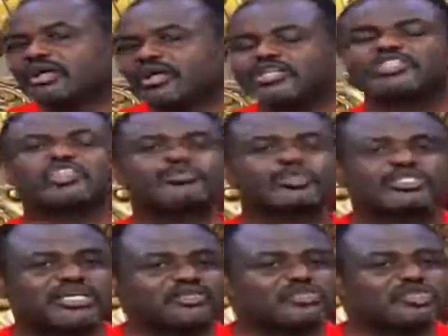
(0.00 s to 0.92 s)
The scripture
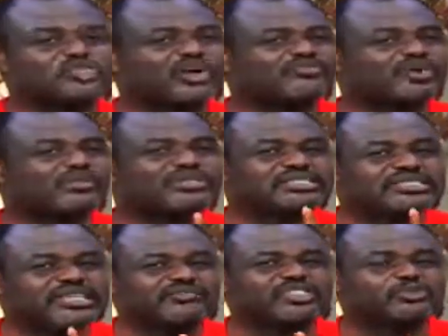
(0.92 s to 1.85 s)
tells us you have not
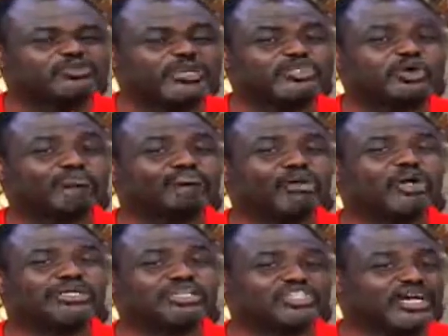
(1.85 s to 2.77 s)
received the spirit of
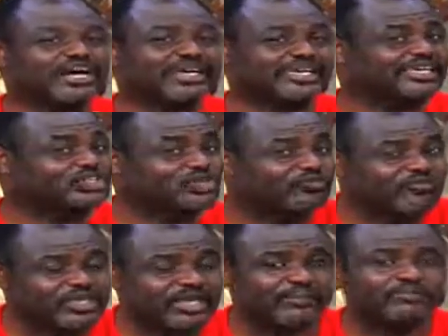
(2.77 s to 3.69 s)
bondage again to
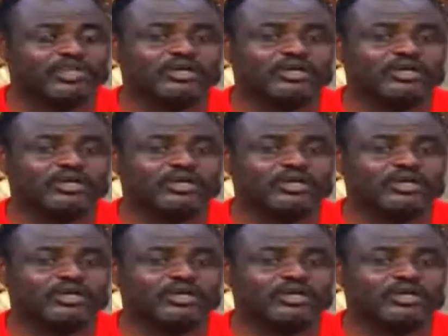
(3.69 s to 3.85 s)
fear,